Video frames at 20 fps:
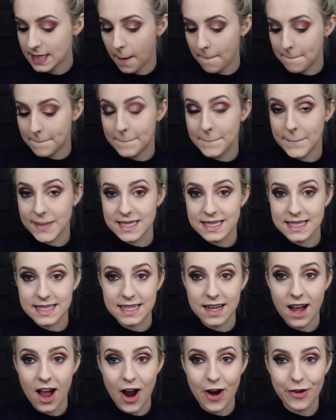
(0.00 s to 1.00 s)
some
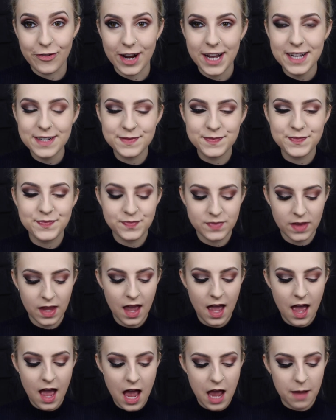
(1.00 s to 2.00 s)
mascara.
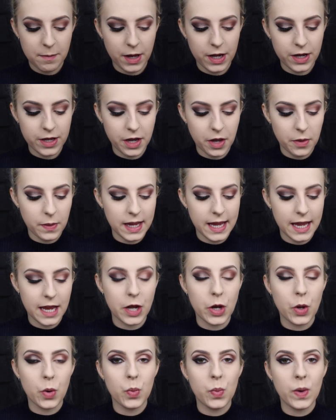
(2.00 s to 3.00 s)
I'm going to go
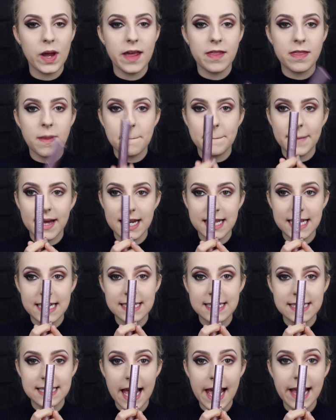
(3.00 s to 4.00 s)
in with Better
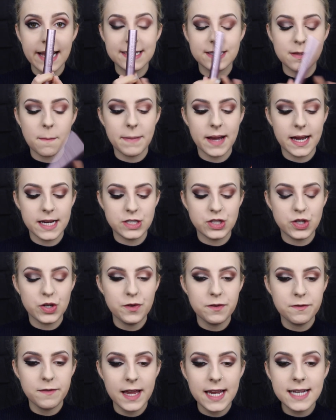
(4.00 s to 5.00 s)
Than Sex by
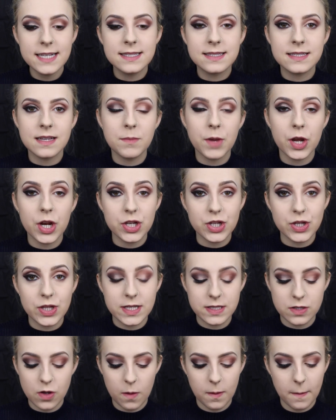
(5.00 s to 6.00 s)
Too Faced. I'm going to do
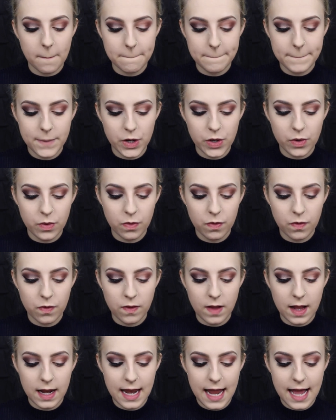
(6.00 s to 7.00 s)
this on
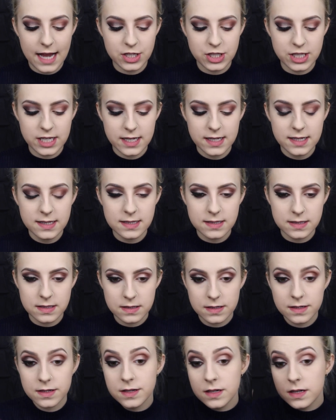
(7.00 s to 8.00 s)
both lashes.
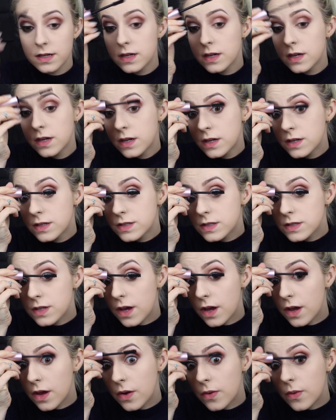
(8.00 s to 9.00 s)

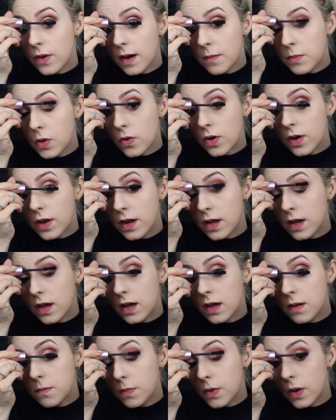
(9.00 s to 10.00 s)
So I'm not going
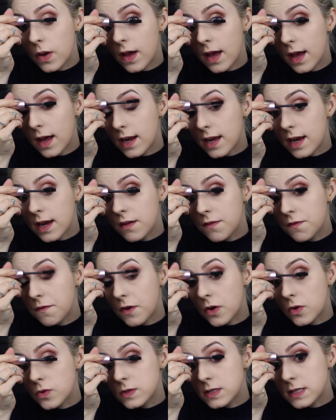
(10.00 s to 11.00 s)
to put any
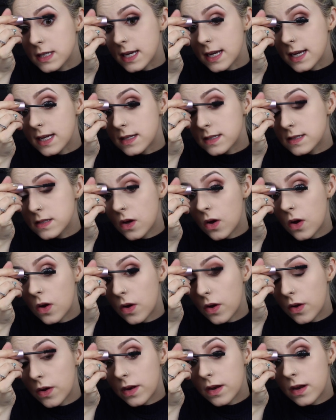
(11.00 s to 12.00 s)
falsies
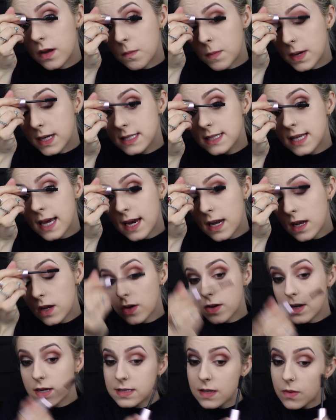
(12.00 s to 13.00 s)
on my day
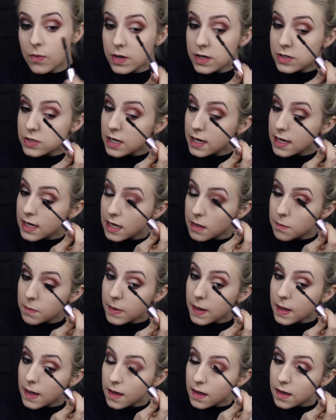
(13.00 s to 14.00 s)
look because I want to try and keep
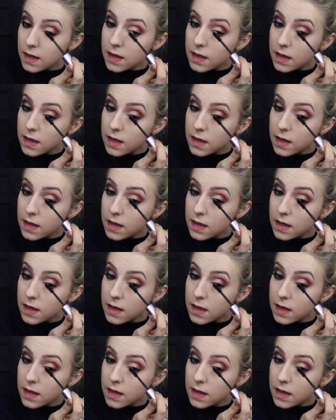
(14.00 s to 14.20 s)
it